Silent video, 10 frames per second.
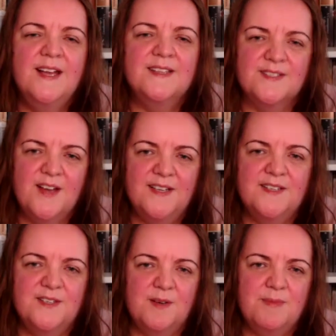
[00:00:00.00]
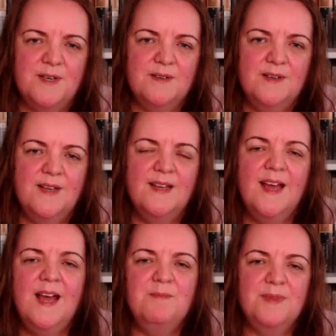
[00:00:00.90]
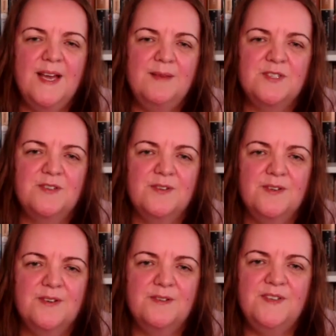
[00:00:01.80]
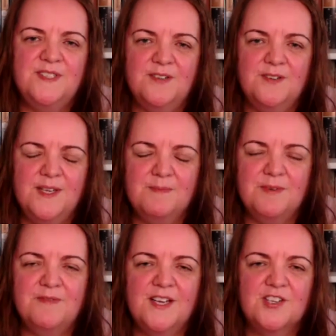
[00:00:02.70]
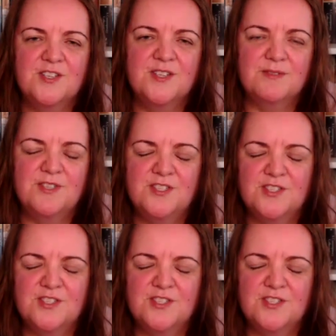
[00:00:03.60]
decided to dump her and blamed it on her physical imperfections, which is